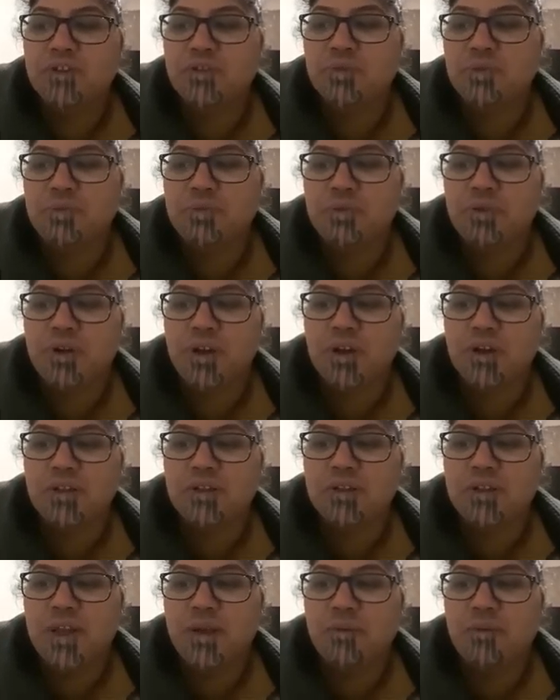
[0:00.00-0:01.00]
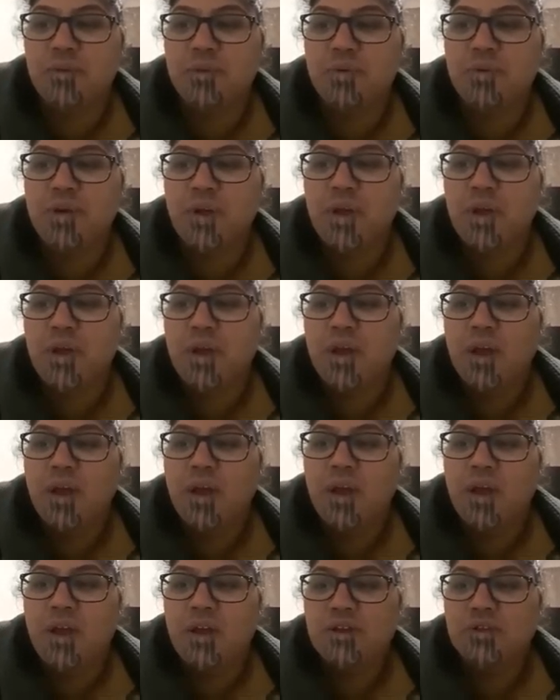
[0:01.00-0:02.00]
your product that will
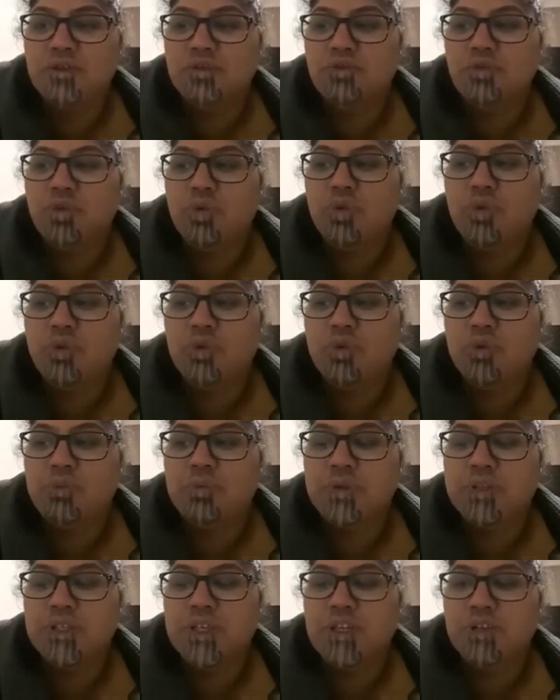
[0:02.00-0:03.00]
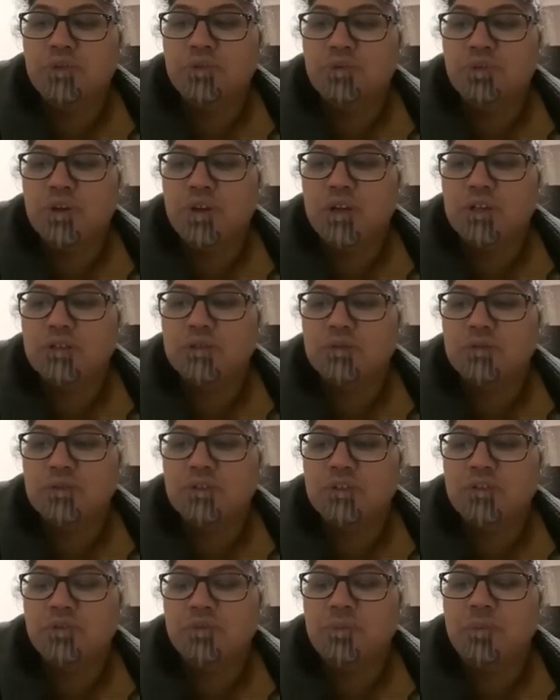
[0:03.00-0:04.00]
draw your potential customer
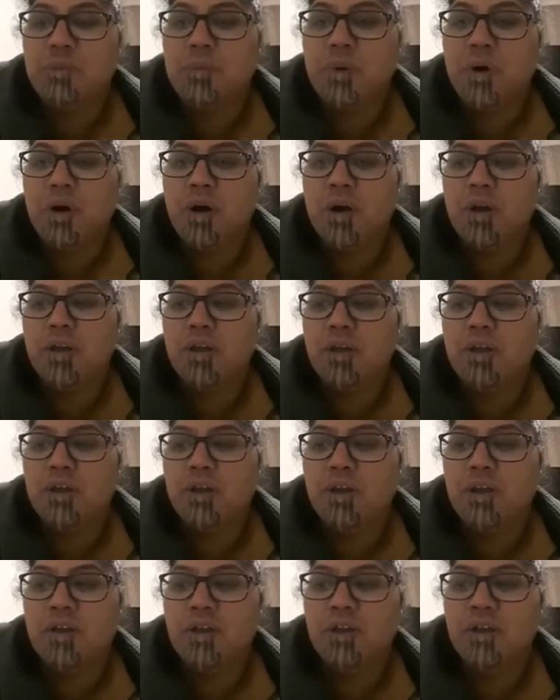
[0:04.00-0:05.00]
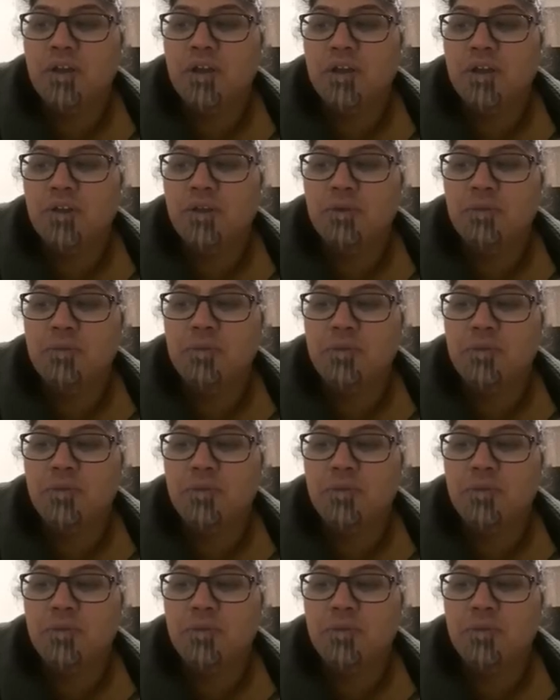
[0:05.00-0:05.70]
to buy your